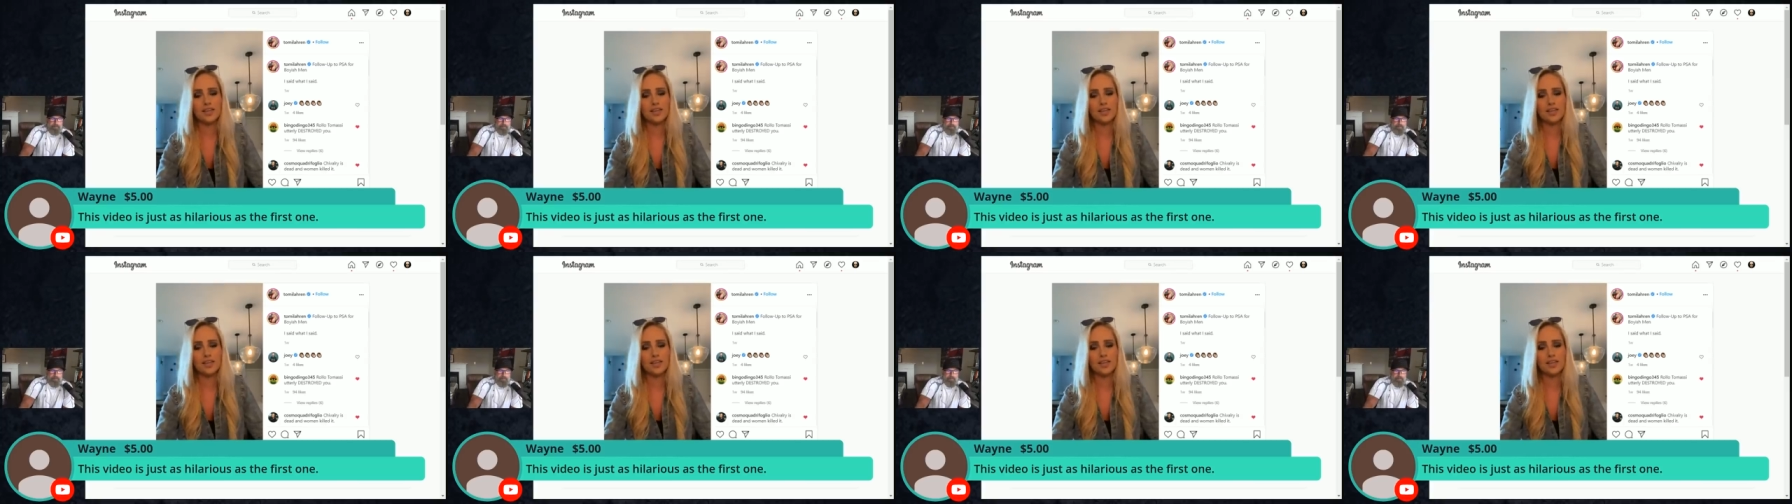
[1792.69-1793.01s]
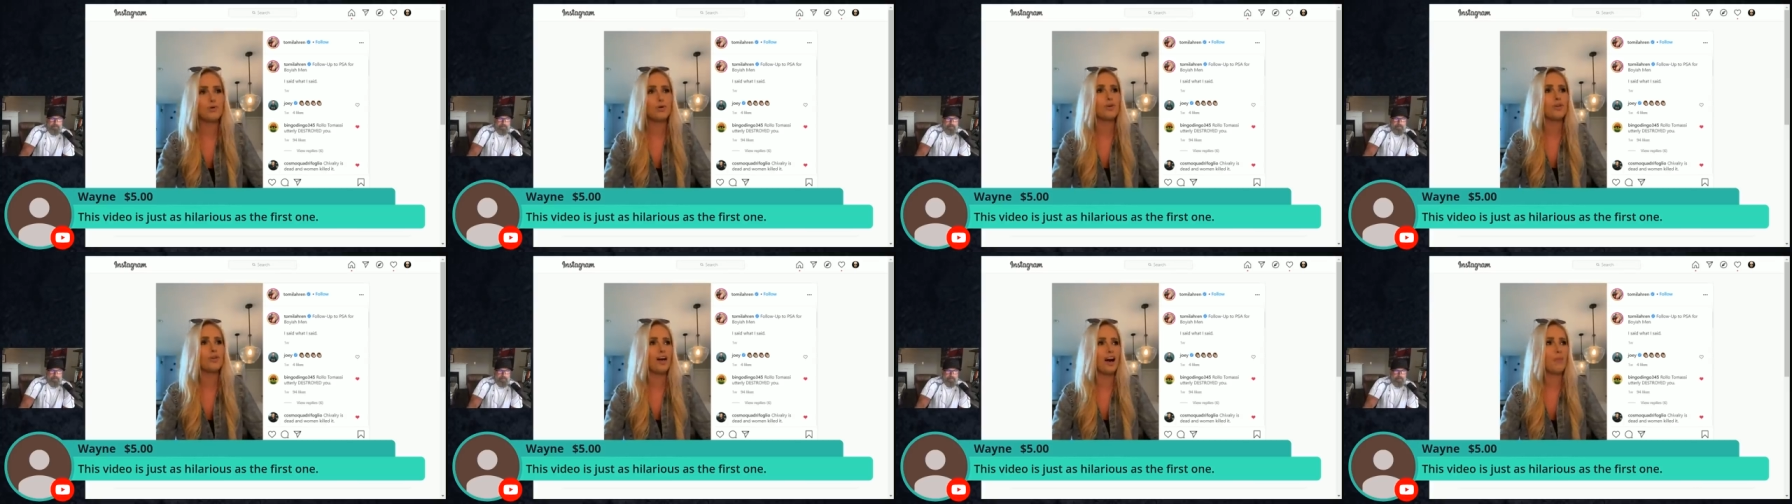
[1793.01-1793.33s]
I
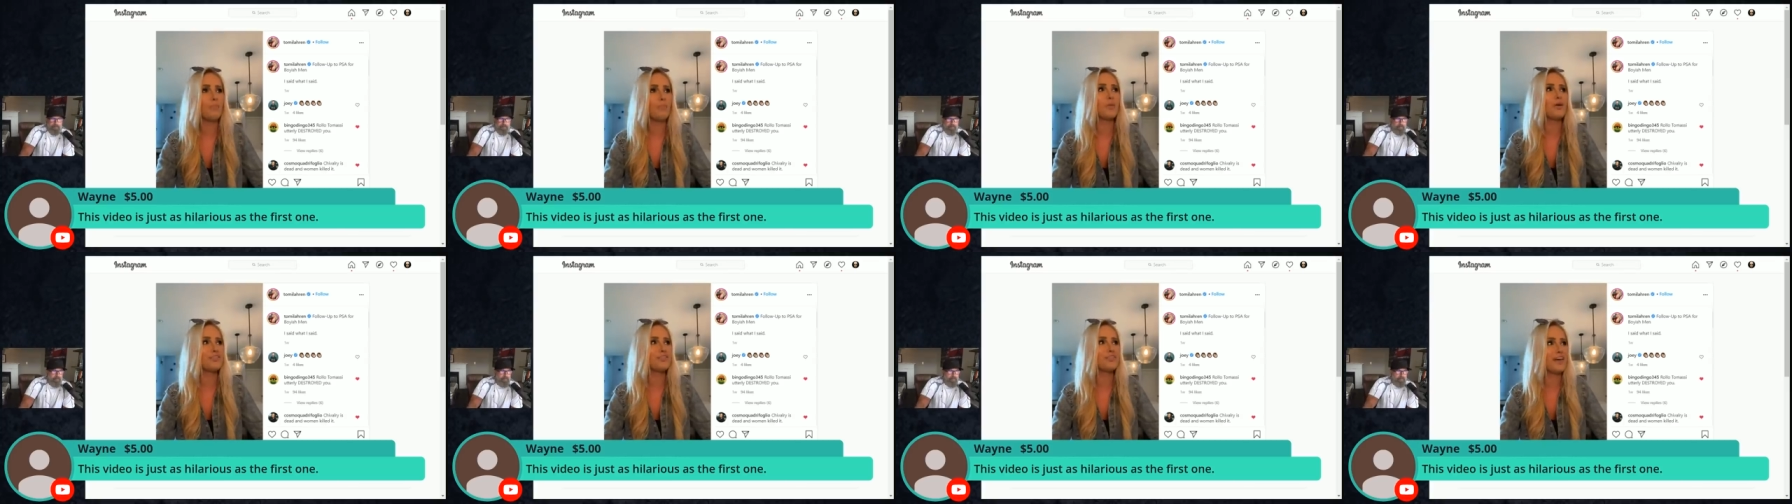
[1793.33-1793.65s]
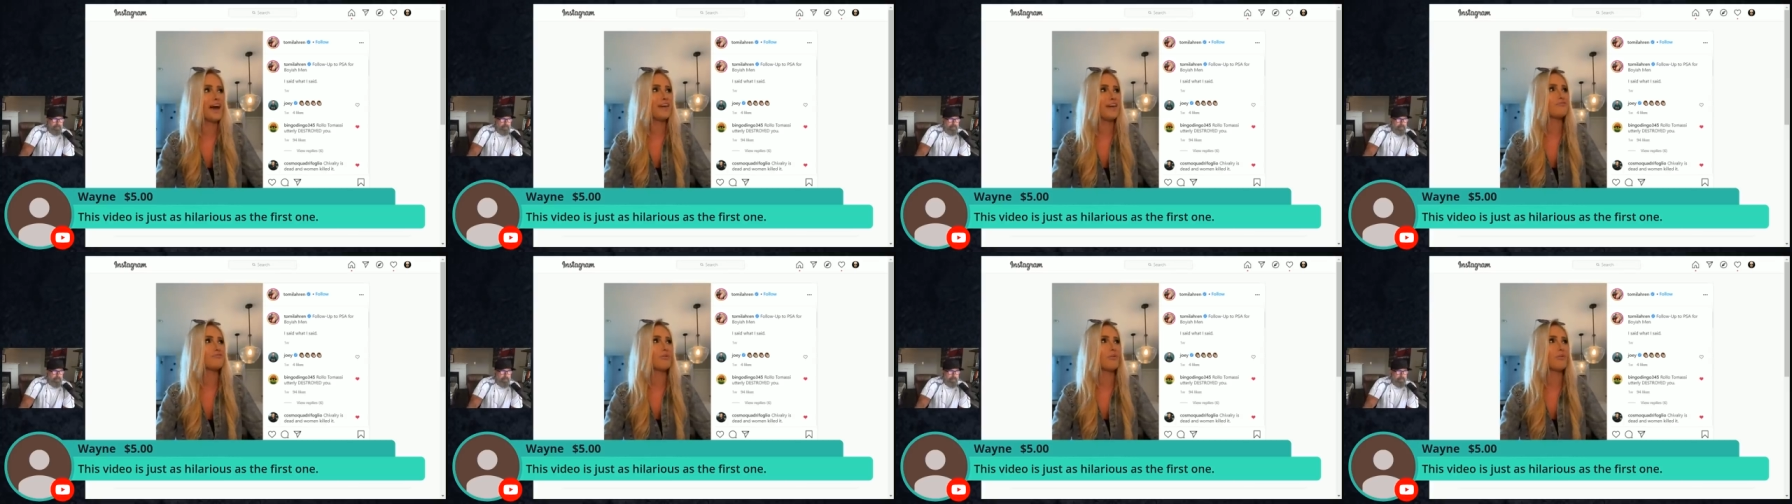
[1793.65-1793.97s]
put up with
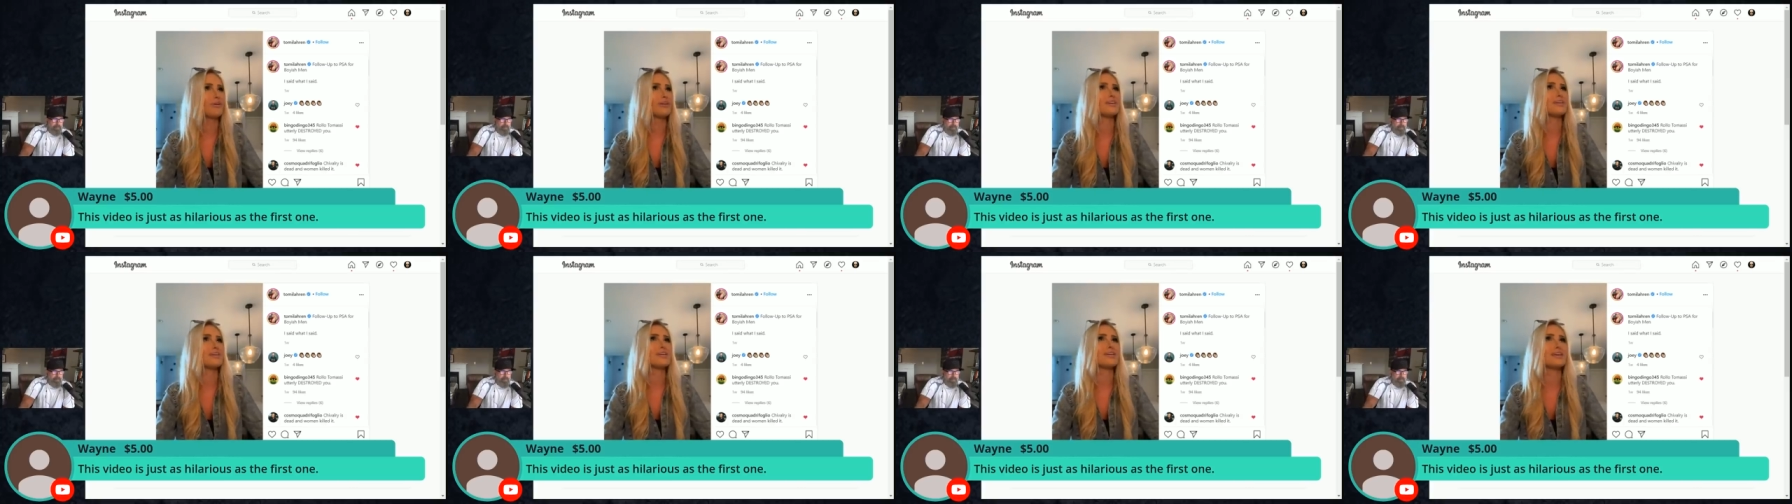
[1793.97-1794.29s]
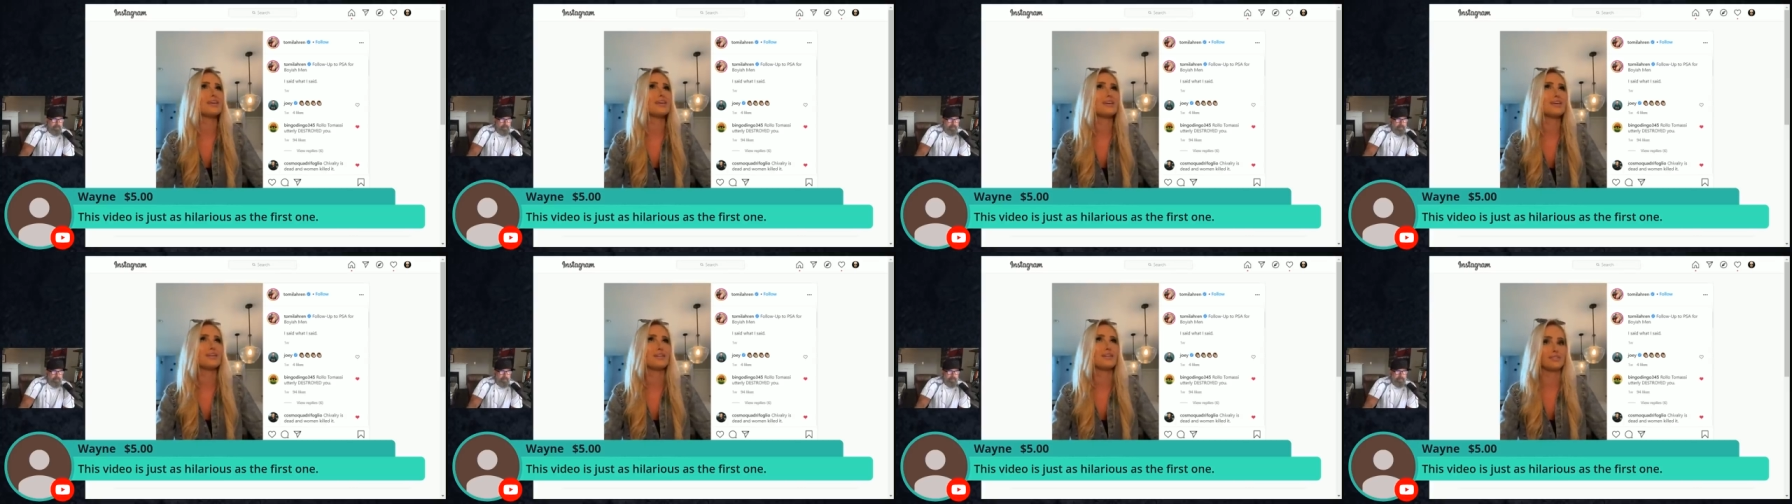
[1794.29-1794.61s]
that for
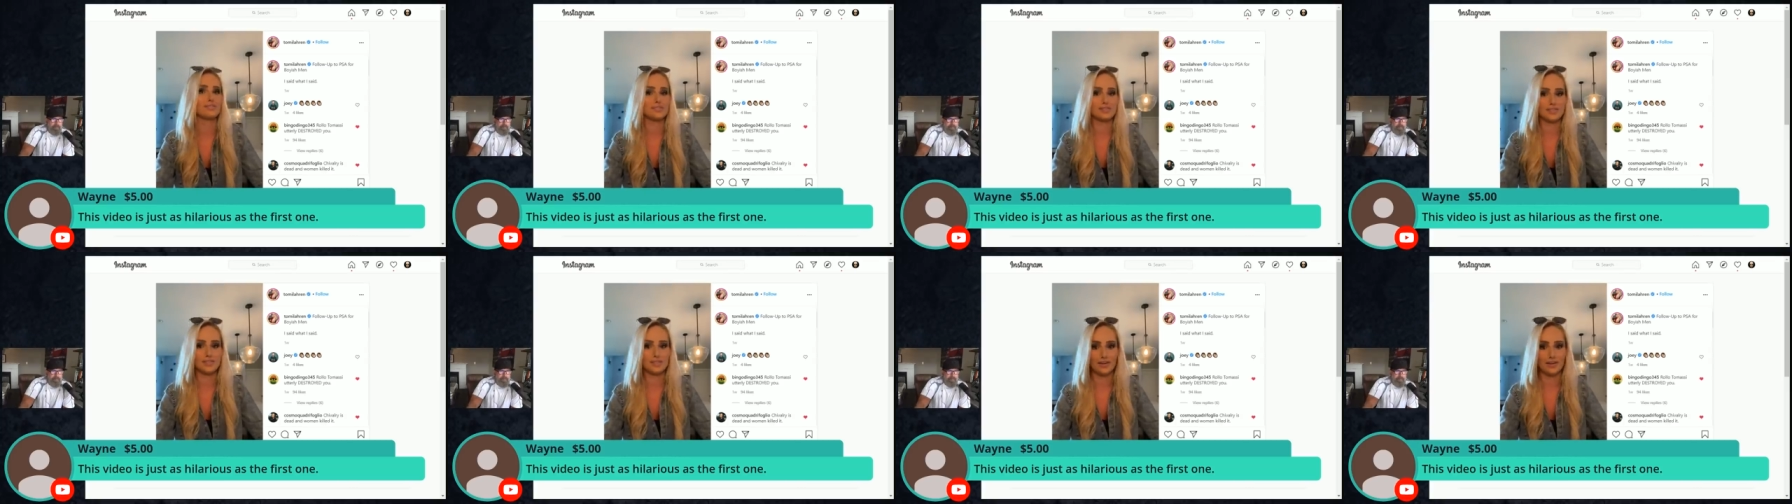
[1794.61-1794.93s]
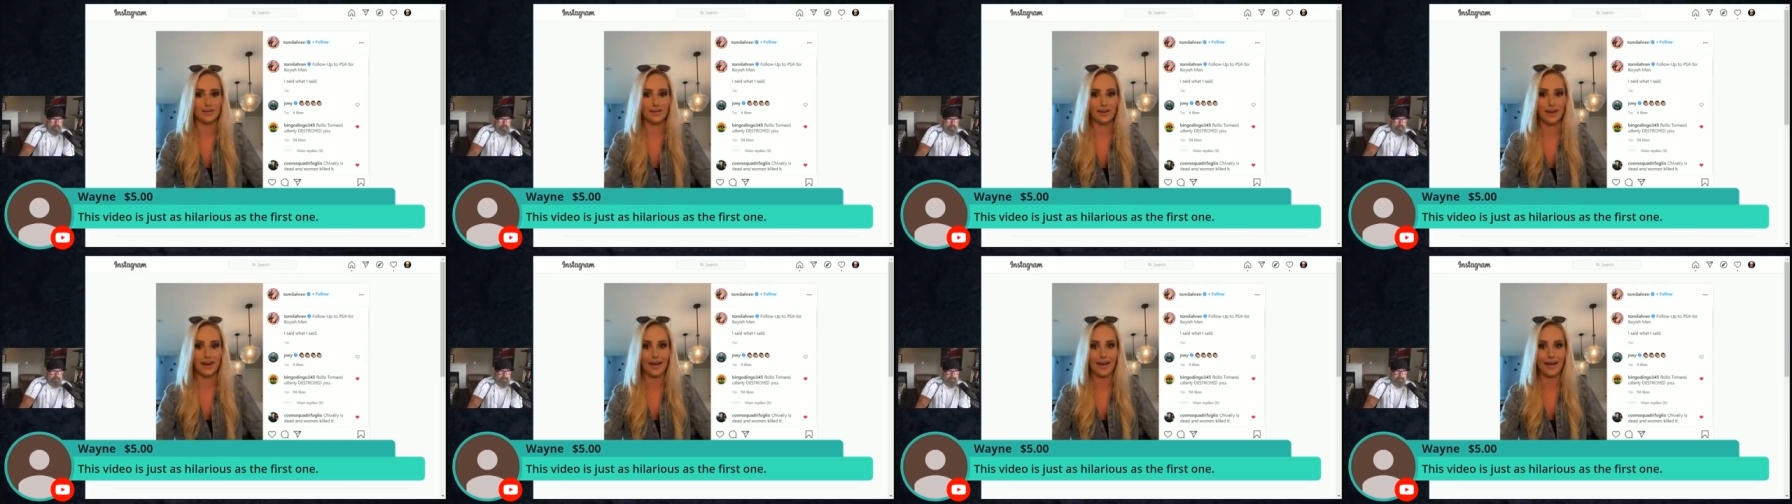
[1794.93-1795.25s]
years,
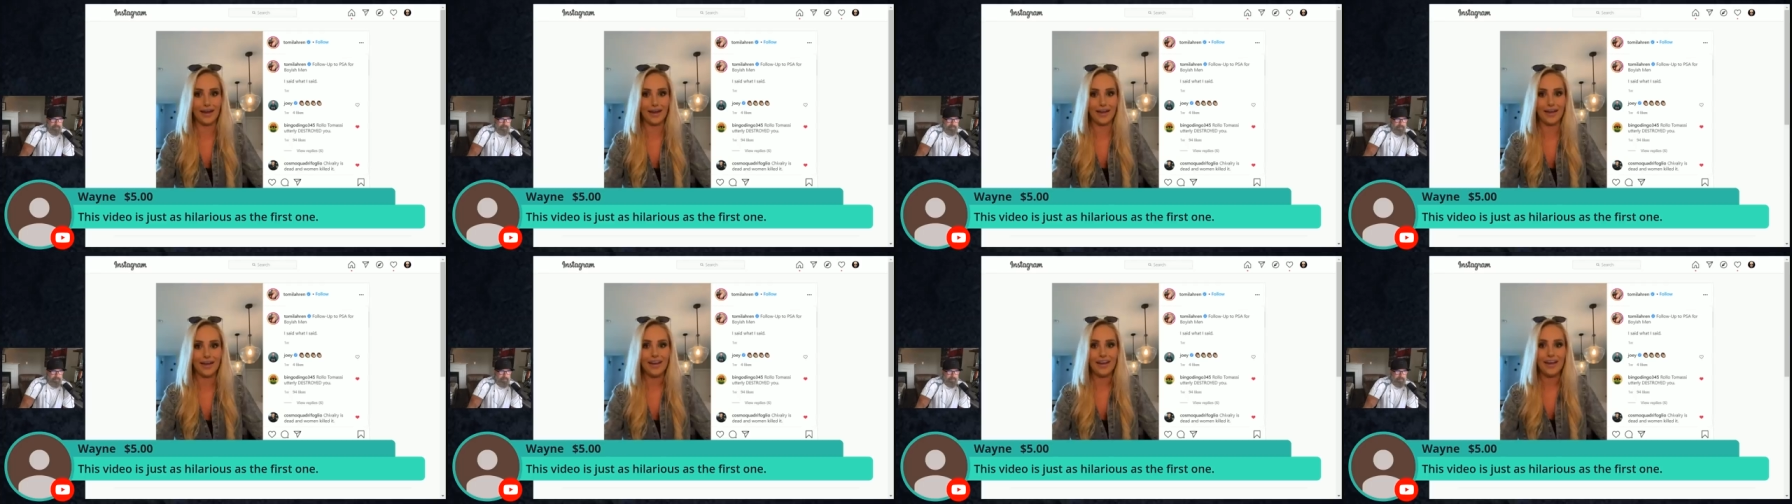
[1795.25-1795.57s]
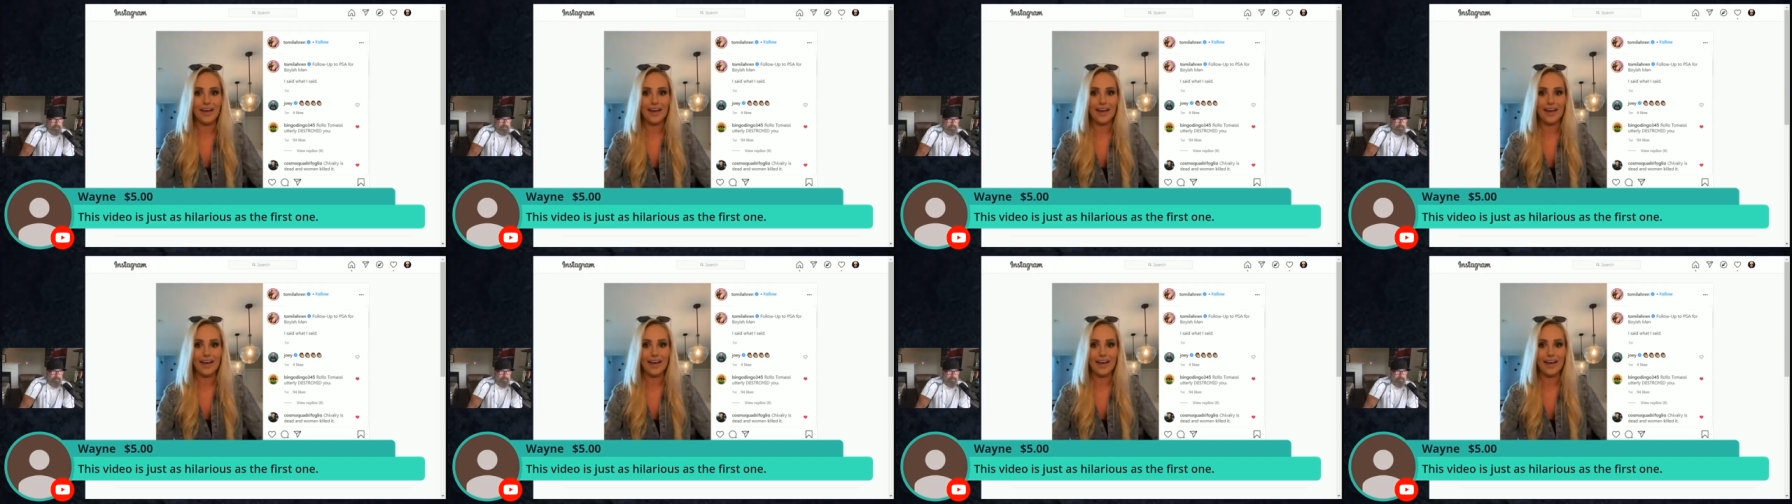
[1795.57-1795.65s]
okay?